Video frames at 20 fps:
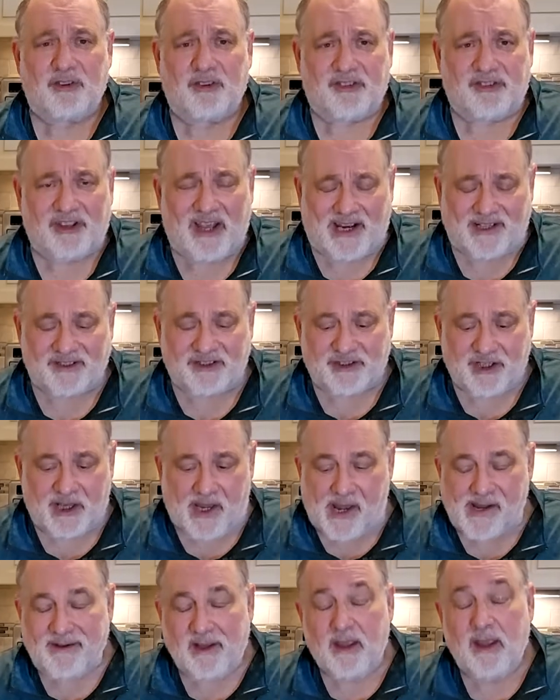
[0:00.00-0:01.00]
the
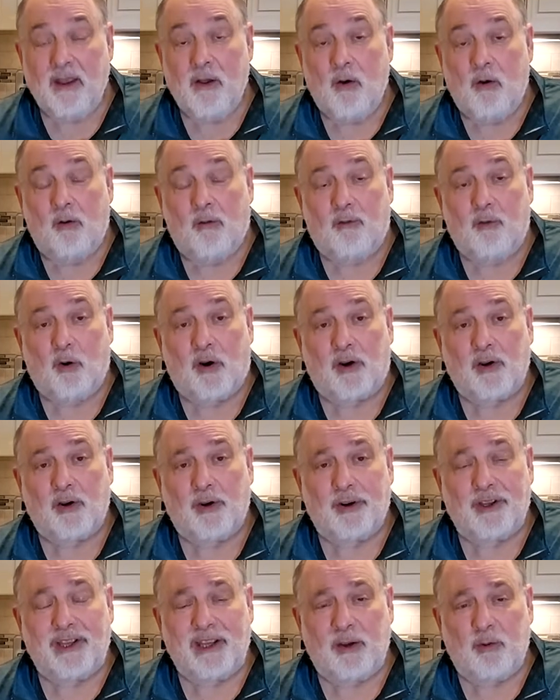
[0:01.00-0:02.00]
section for
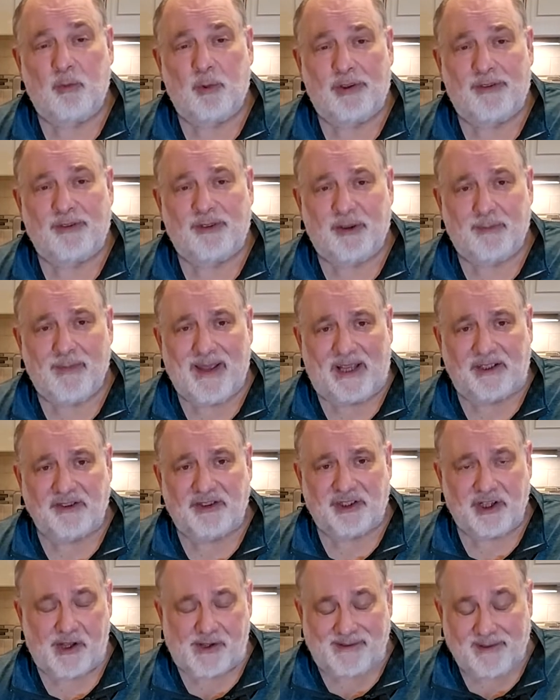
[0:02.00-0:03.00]
cooking with
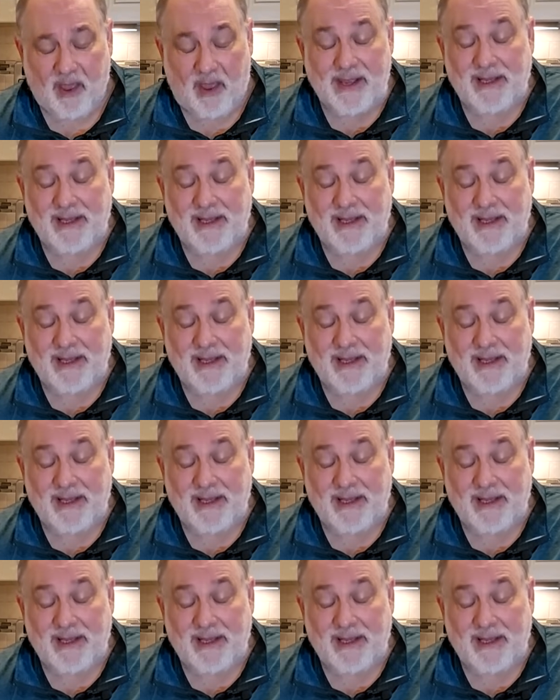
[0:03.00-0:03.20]
dementia.